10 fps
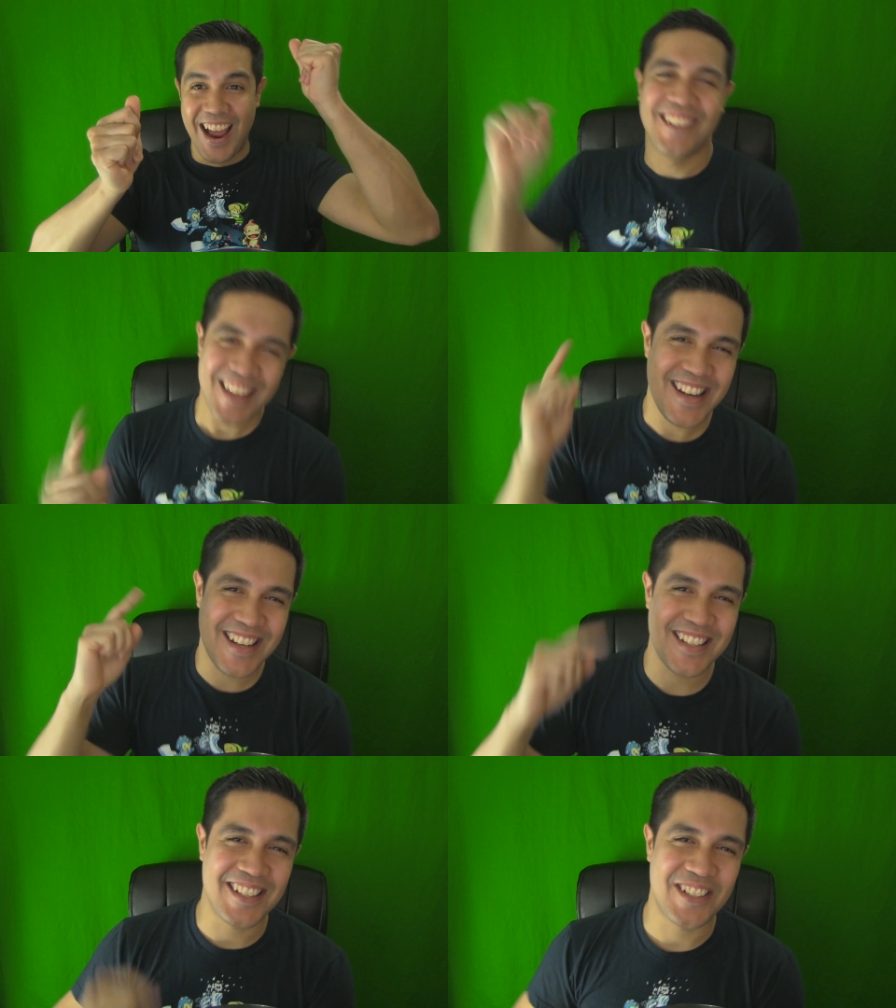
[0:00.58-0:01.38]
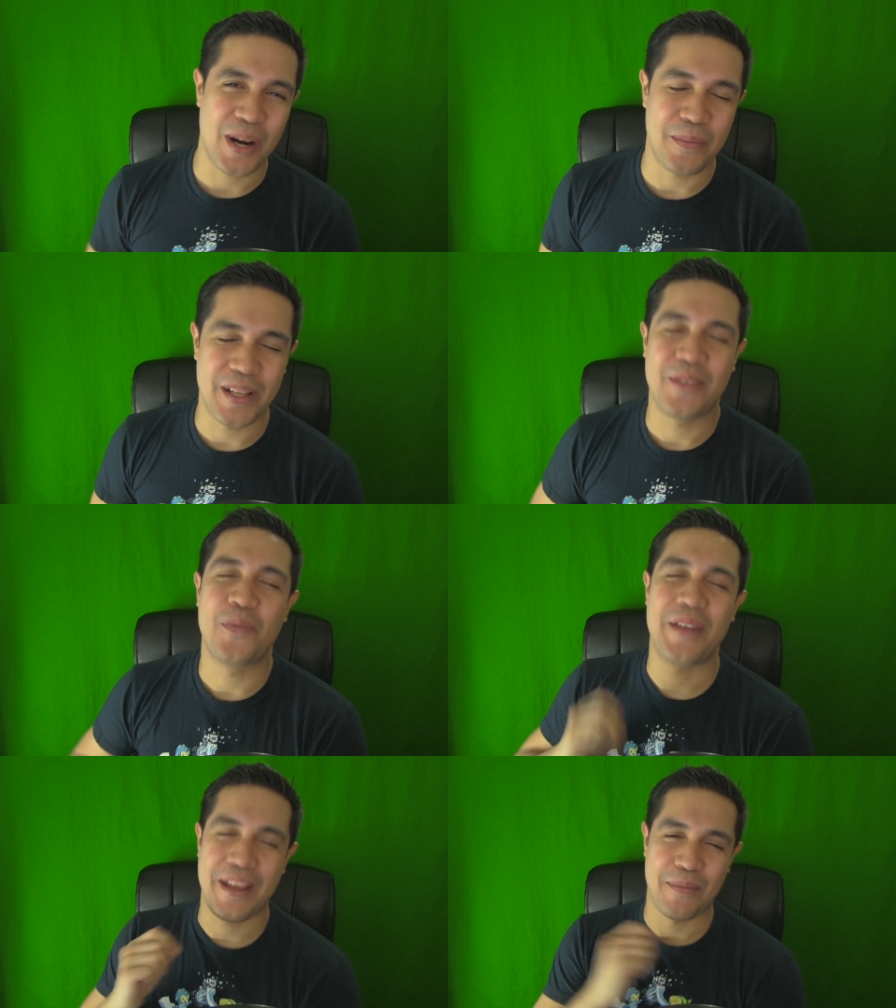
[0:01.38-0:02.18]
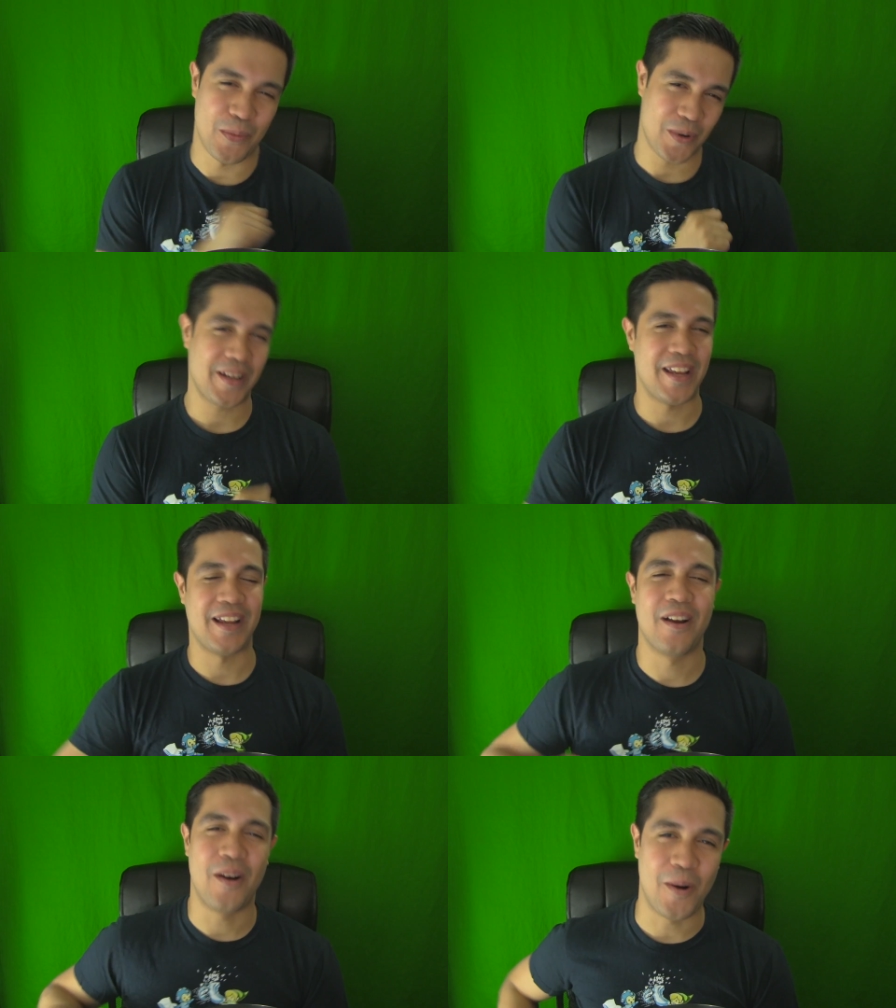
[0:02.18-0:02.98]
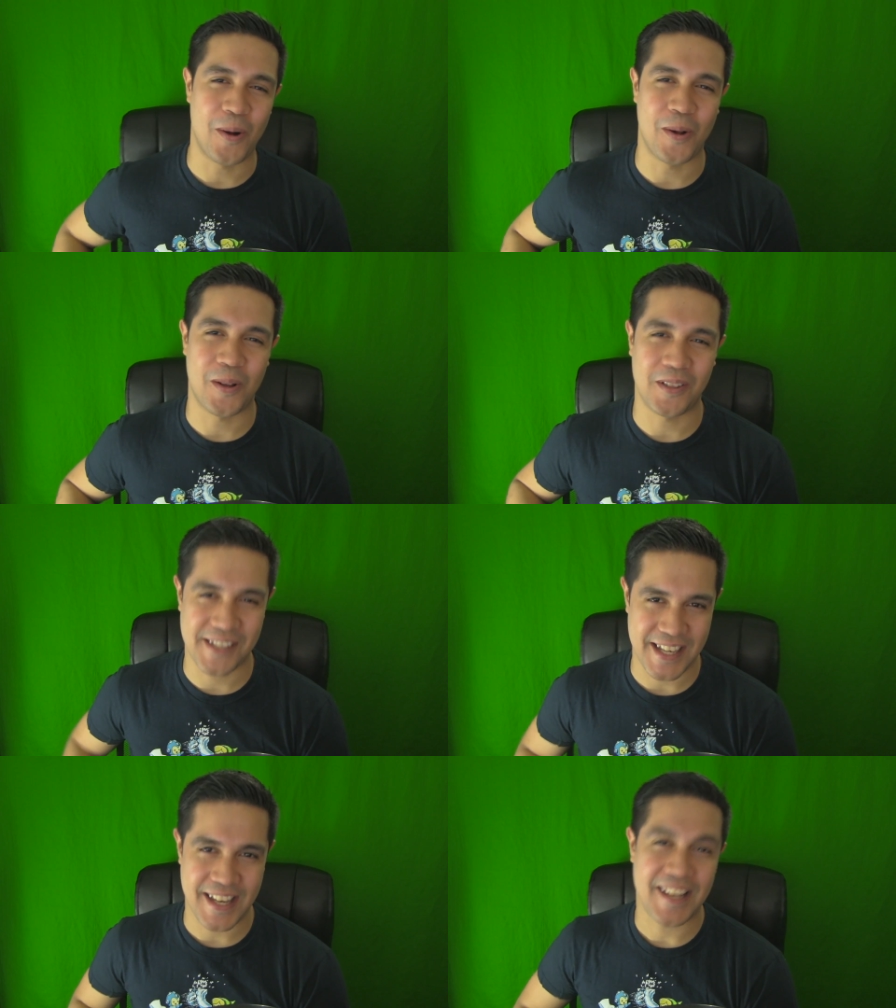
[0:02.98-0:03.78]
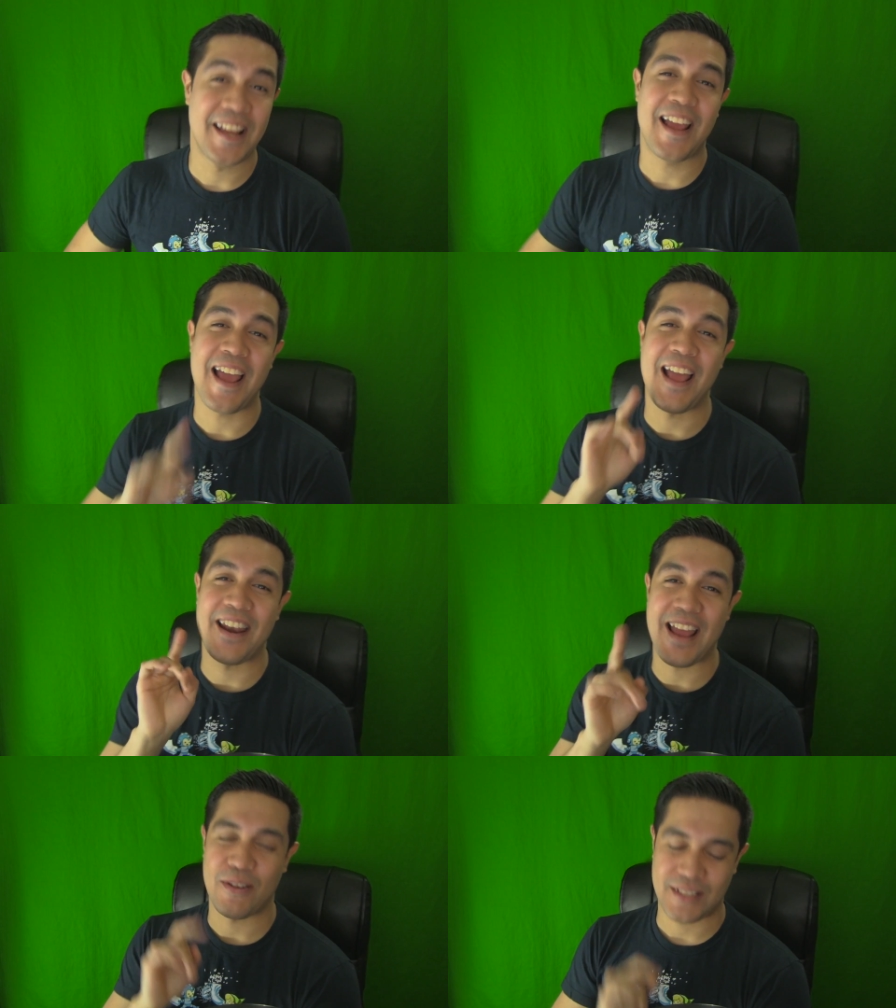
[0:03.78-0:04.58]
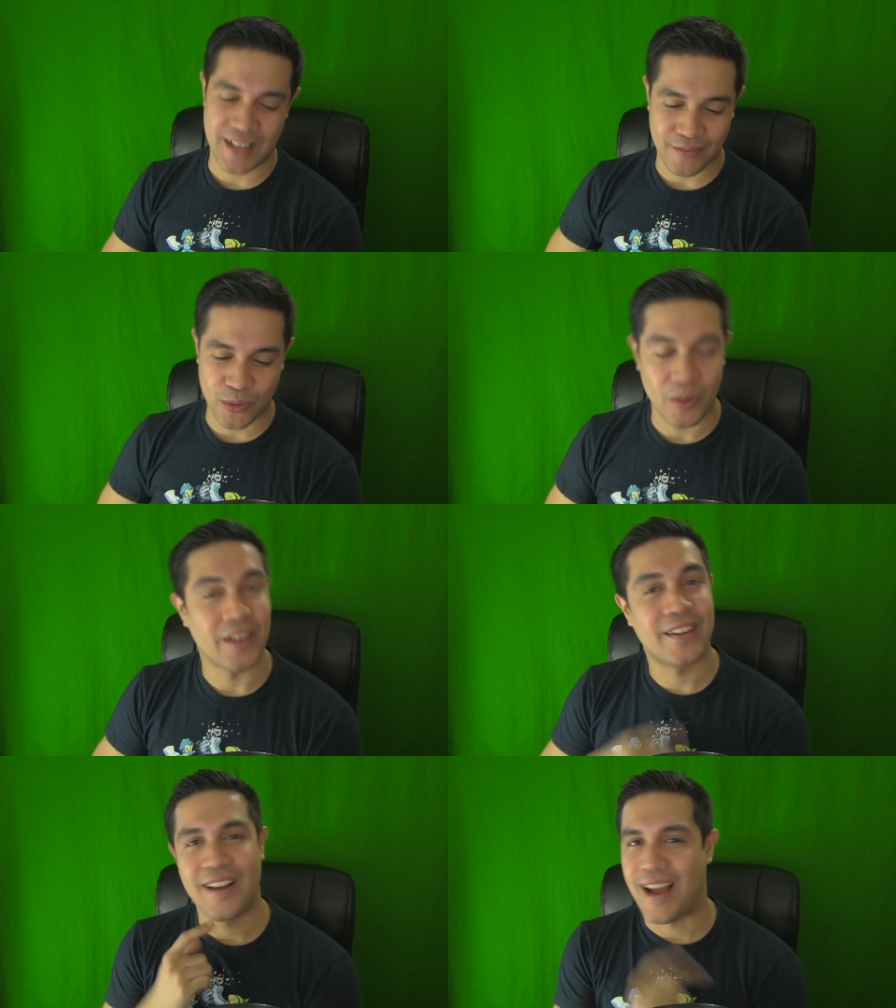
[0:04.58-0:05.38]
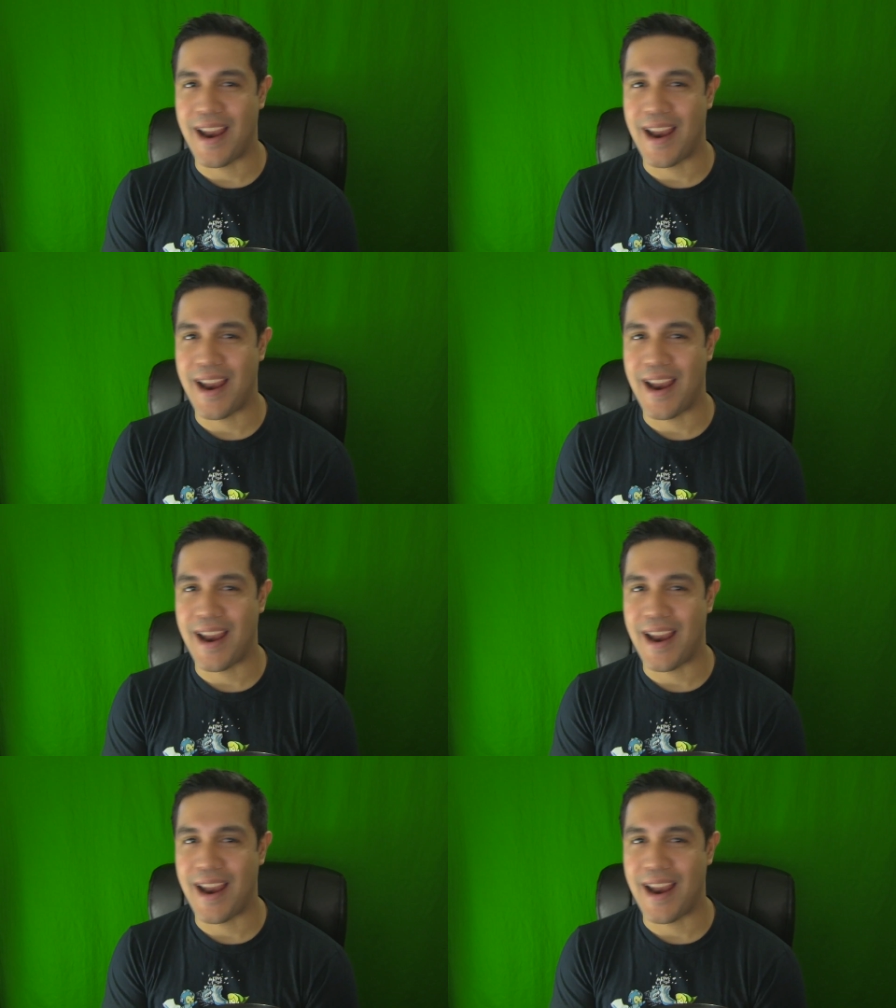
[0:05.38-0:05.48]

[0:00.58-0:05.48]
Ladies and gentlemen, we have been working all day, and now it's after work.